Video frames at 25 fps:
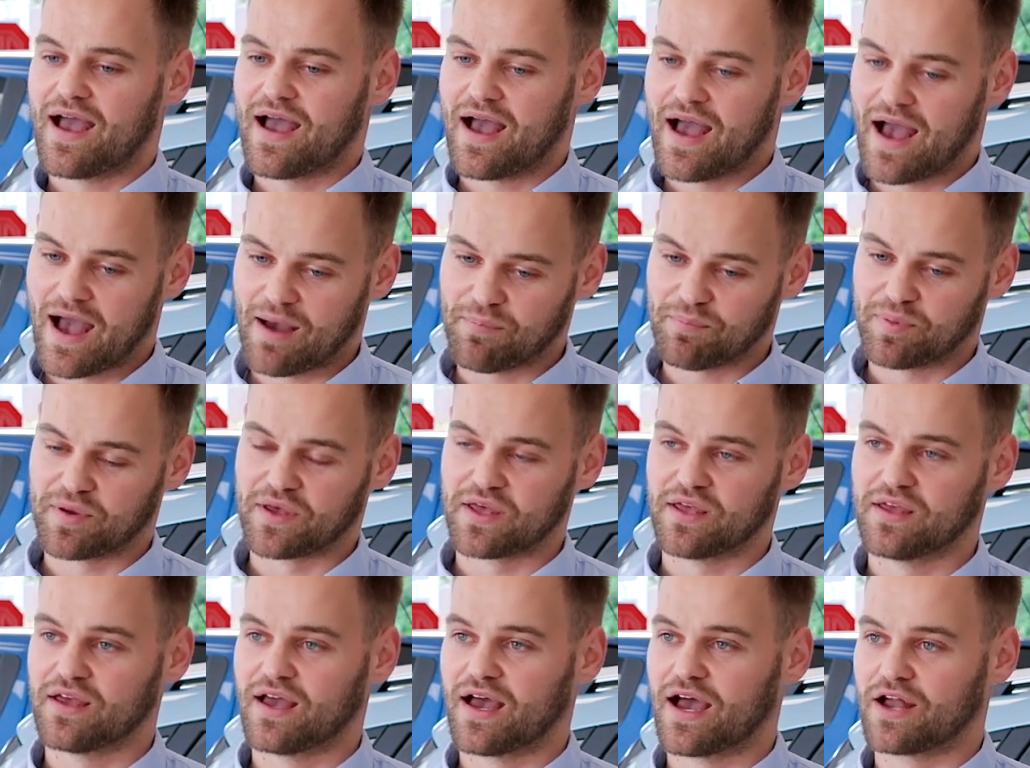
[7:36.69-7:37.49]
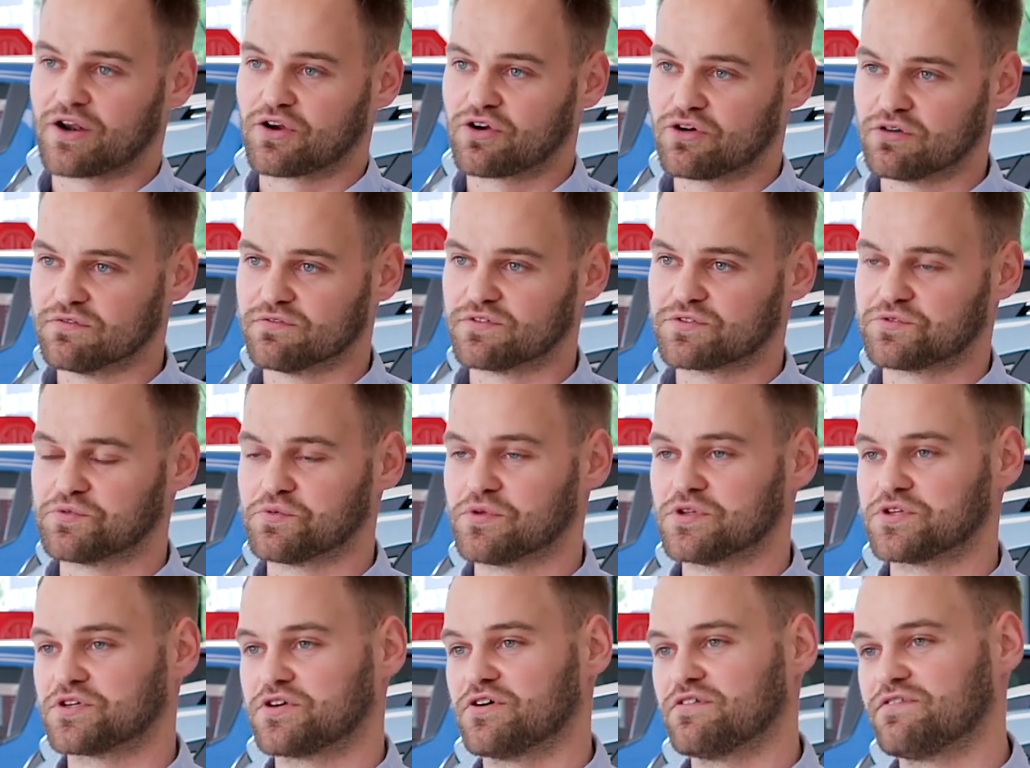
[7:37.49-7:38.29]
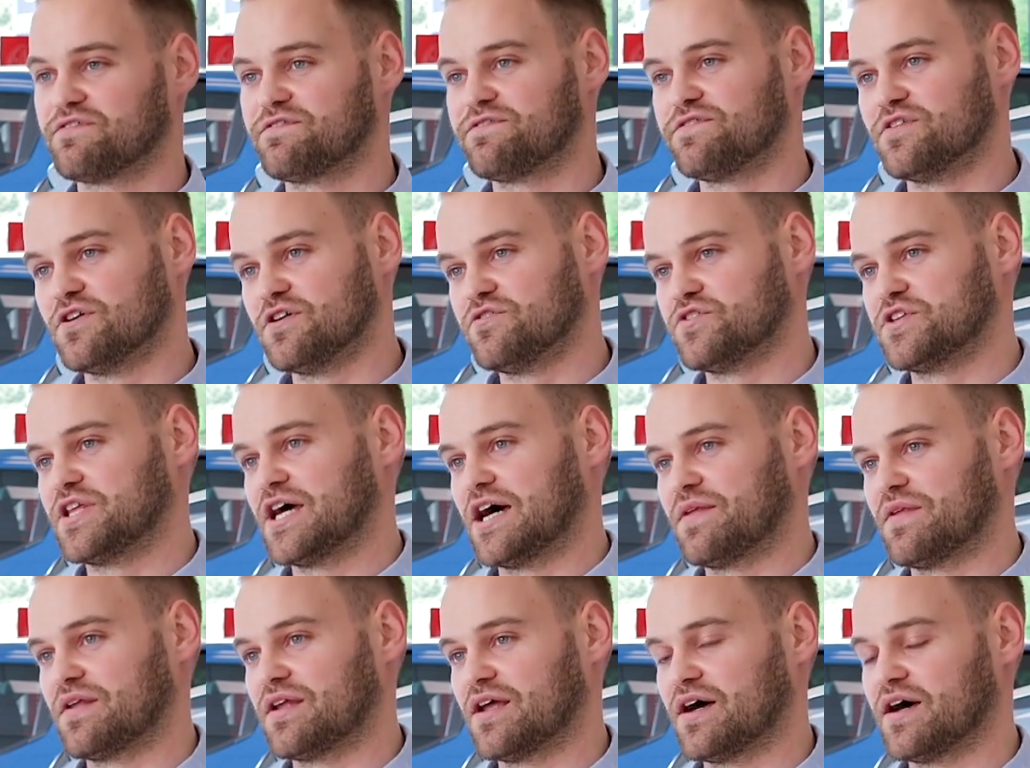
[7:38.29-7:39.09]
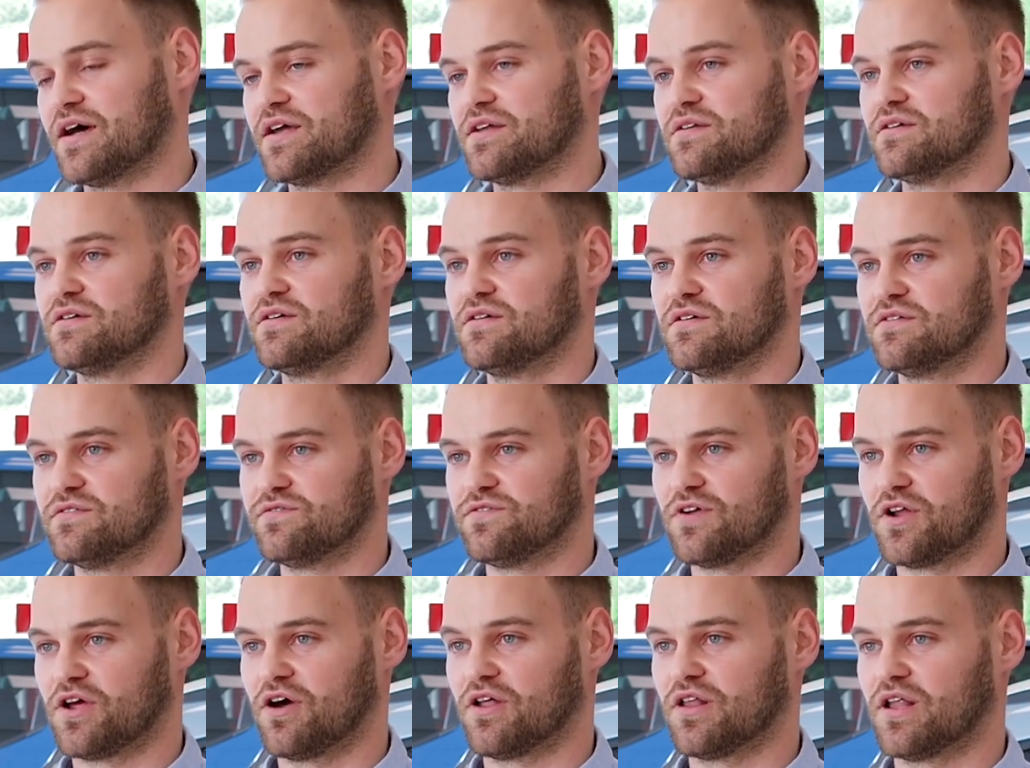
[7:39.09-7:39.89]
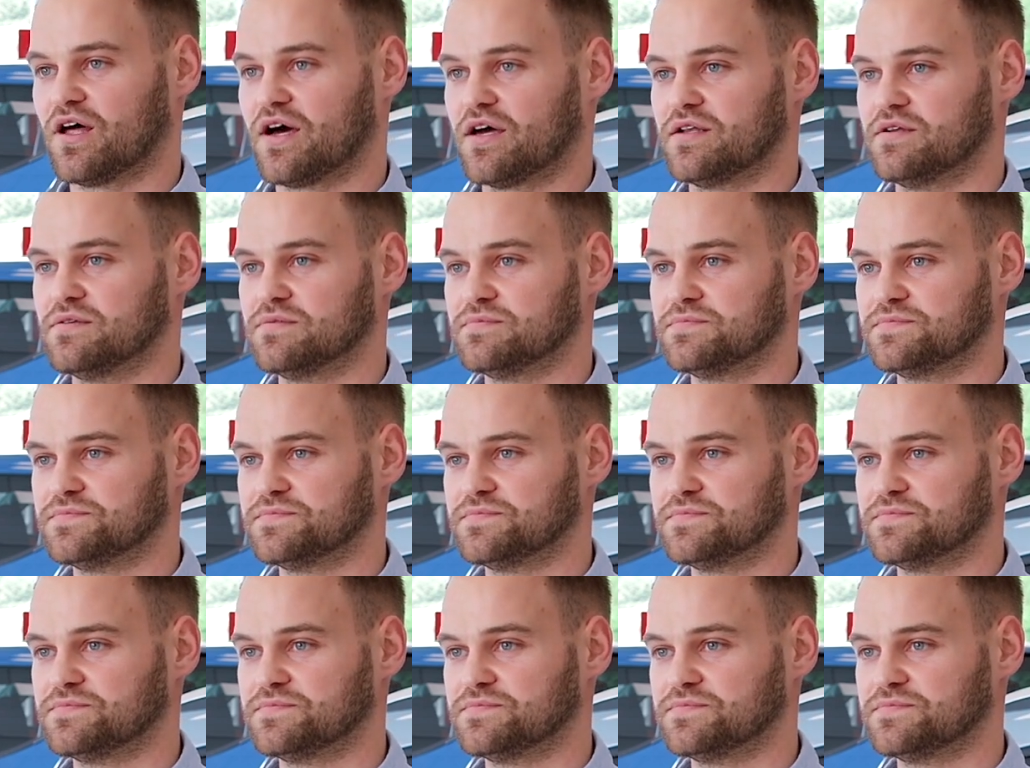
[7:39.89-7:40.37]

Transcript: happy and comfortable to go further down the line fully online.